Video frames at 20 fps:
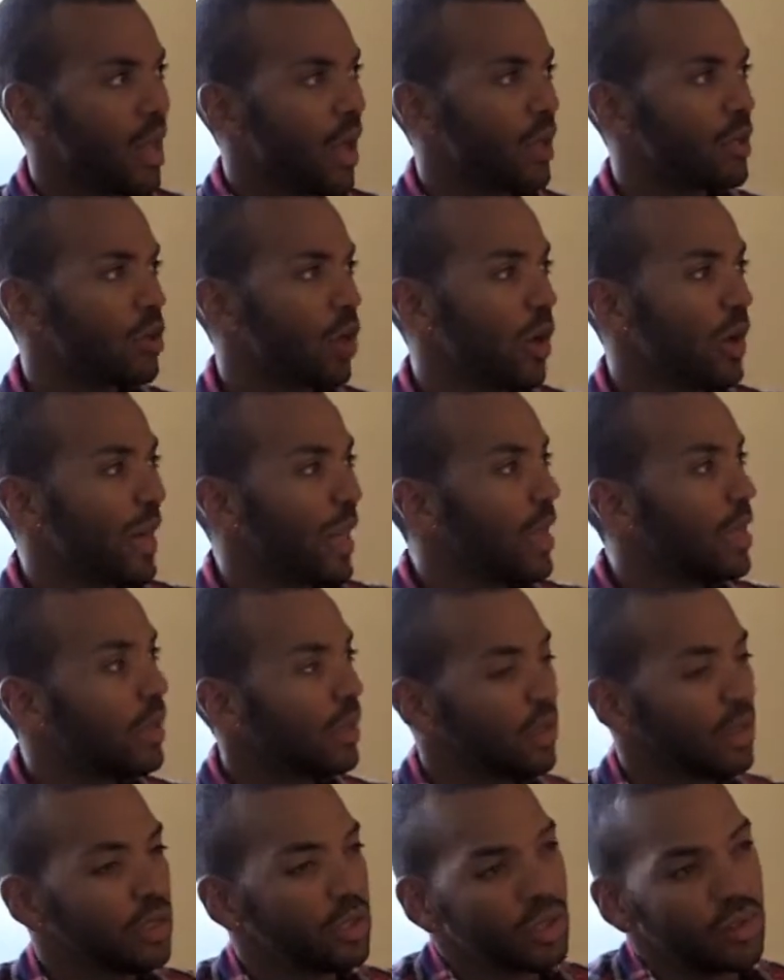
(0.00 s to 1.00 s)
I taught
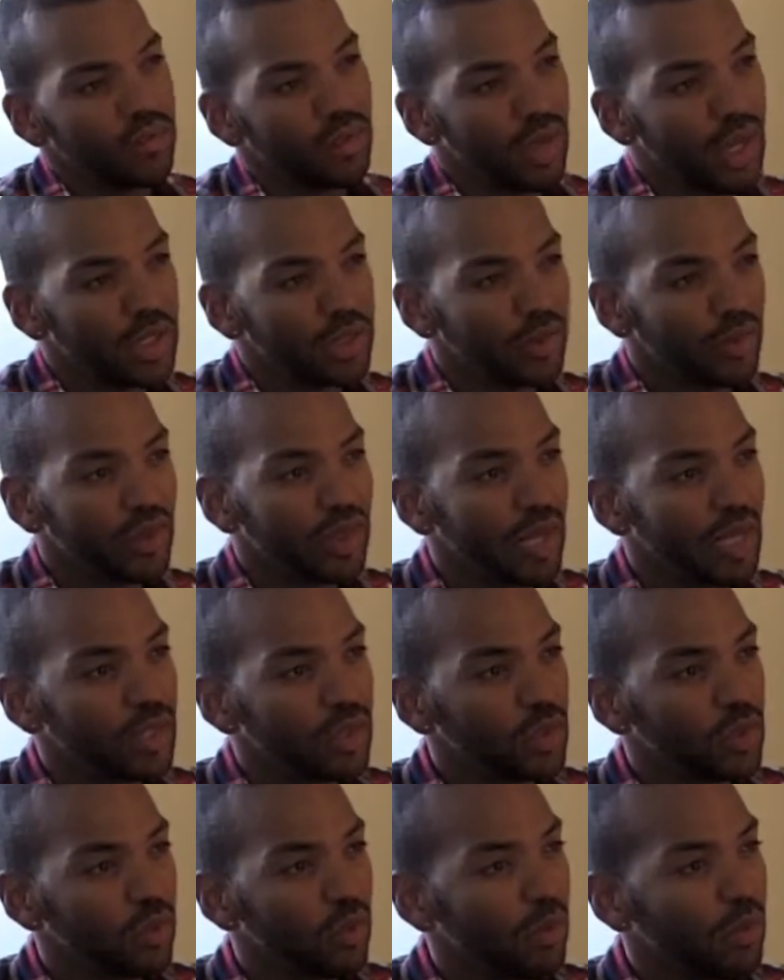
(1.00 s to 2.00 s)
English and philosophy
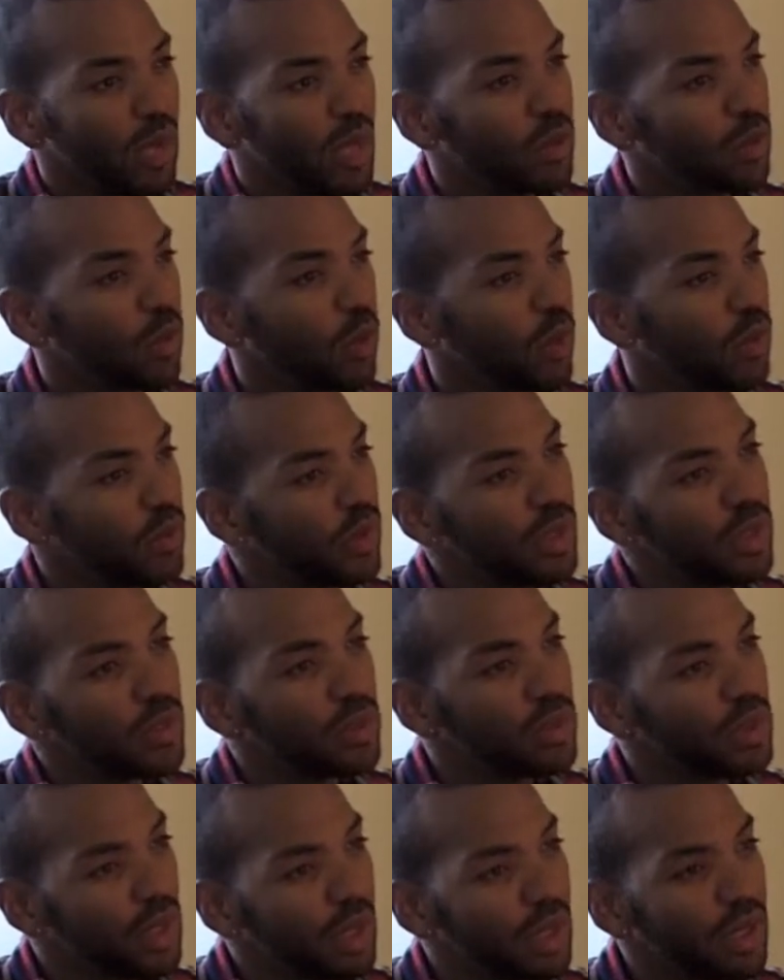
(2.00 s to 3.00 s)
classes for about 12
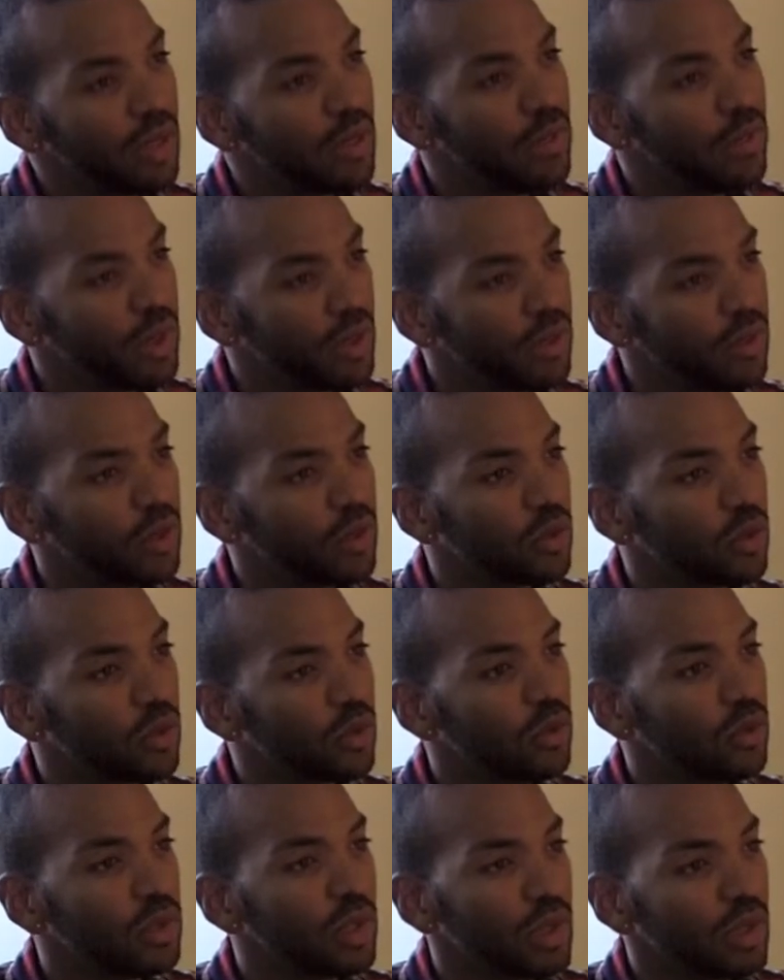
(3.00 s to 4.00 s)
years at independent
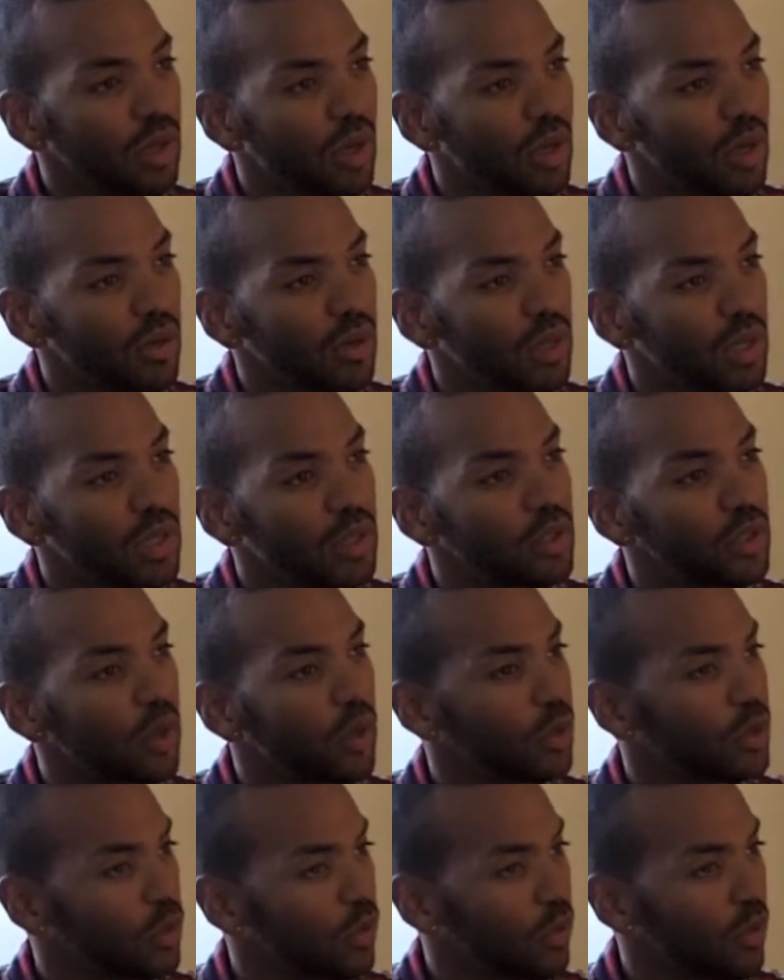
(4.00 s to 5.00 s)
schools. I taught on the East
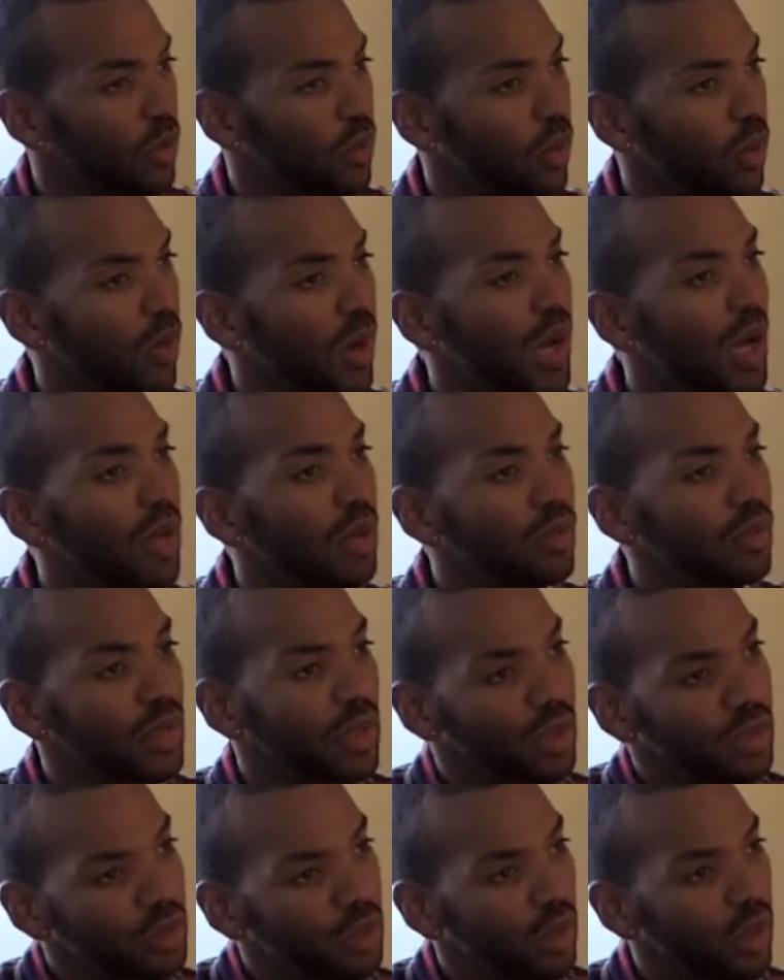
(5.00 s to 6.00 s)
Coast for a little while, and
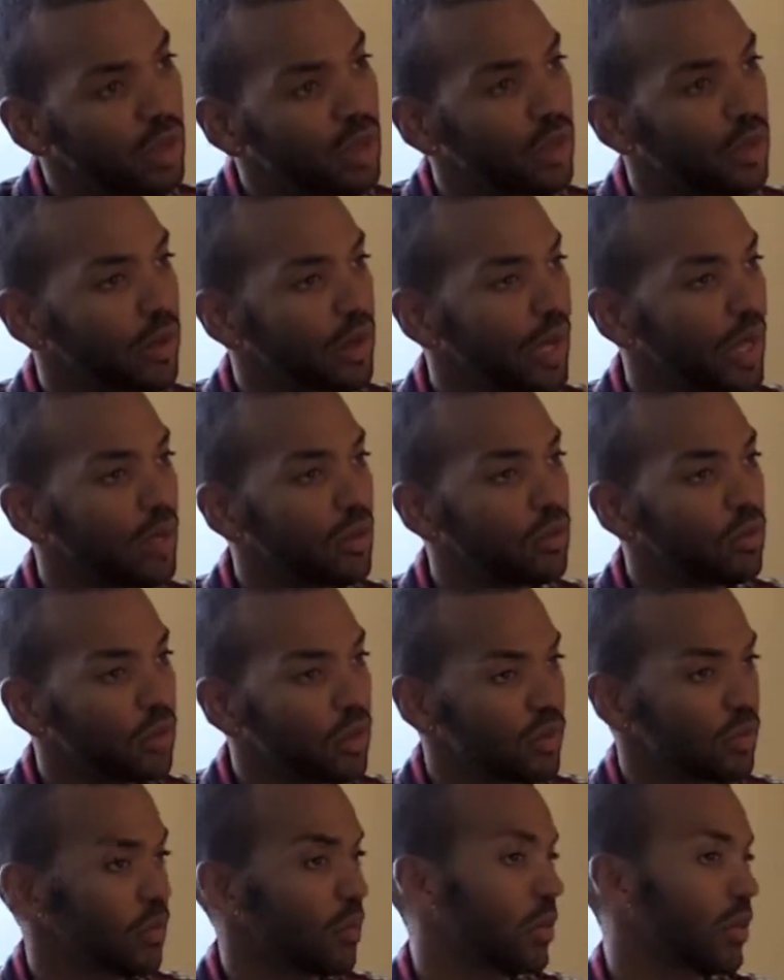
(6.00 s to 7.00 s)
then I taught here in
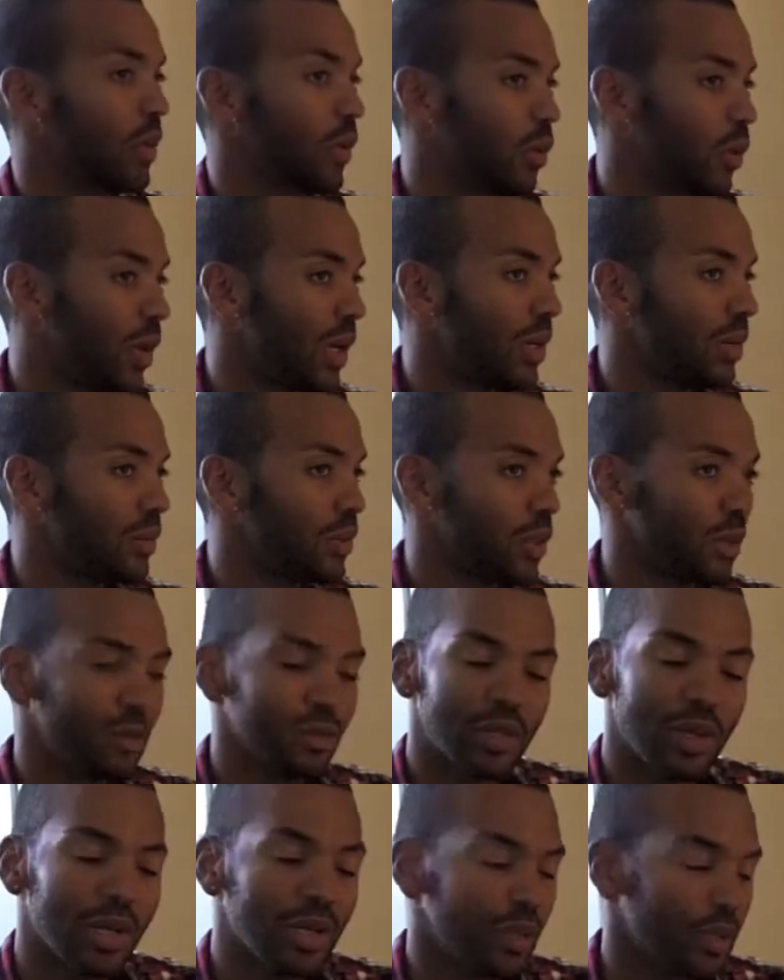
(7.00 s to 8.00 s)
California for a little while. So I
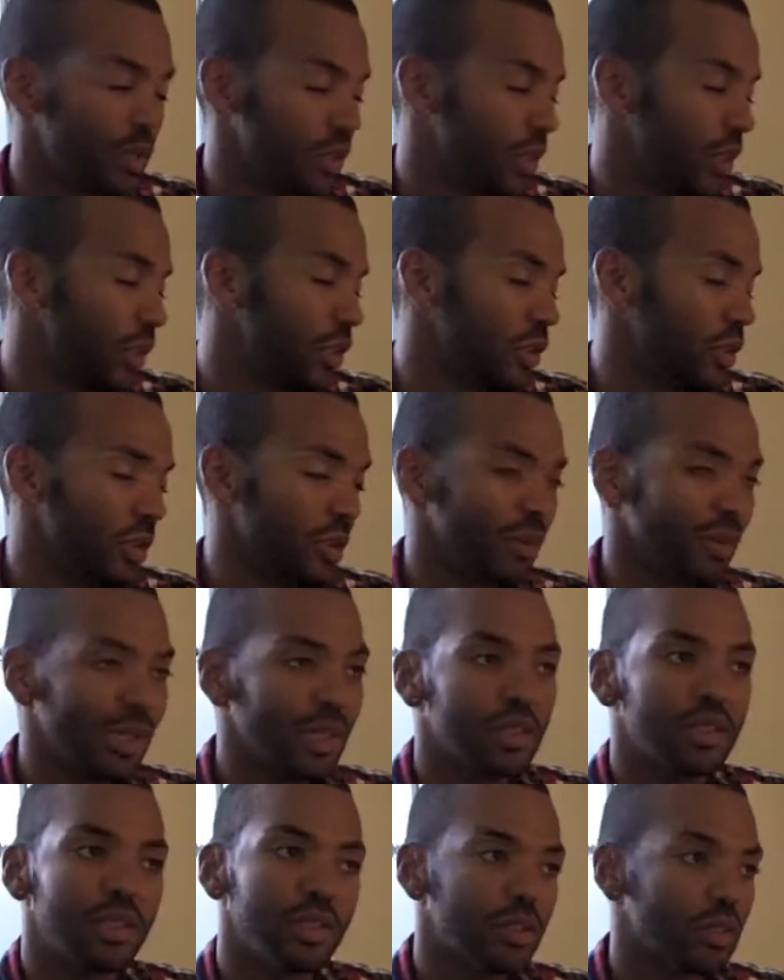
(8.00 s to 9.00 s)
was an English teacher,
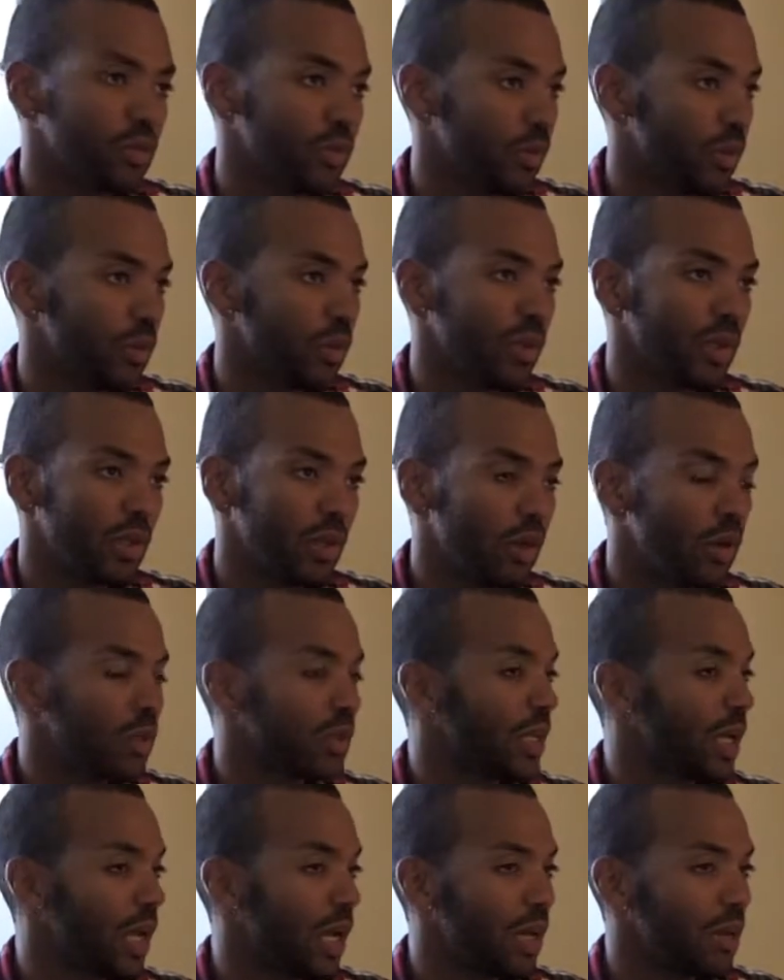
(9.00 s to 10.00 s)
lit teacher for a really
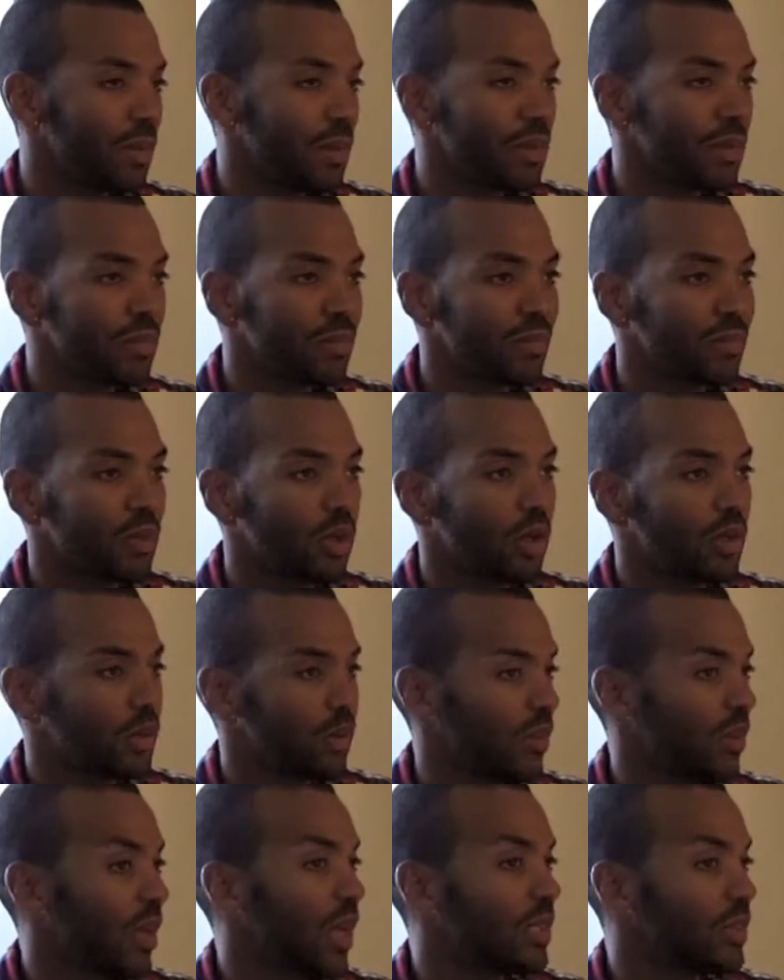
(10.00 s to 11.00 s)
long time, and taught
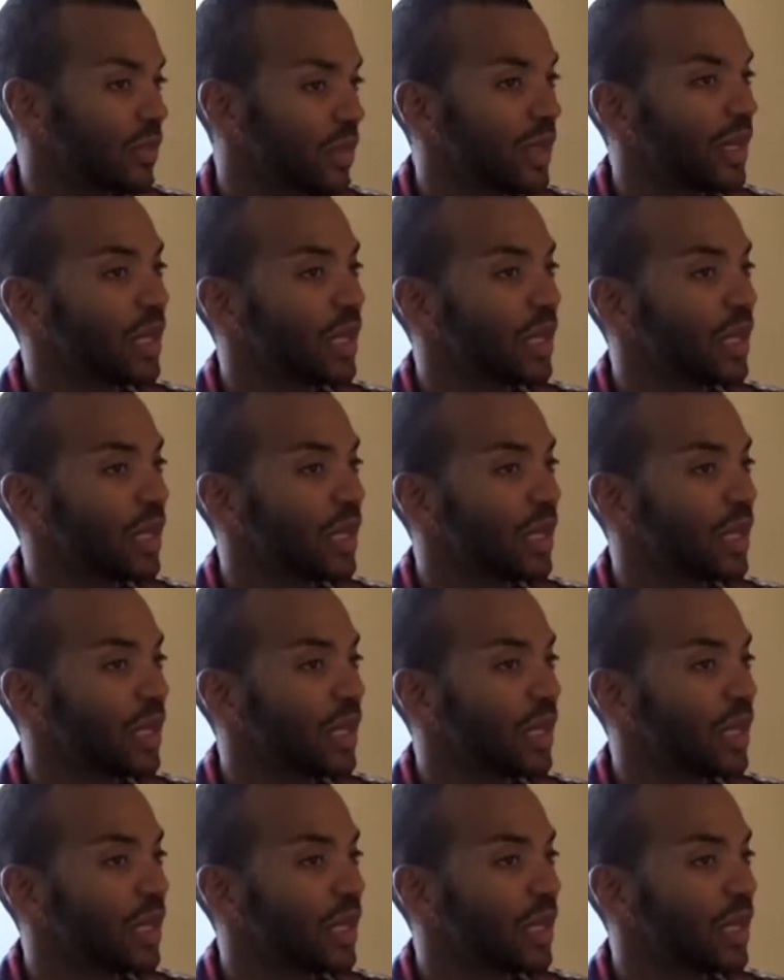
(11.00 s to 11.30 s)
some philosophy classes.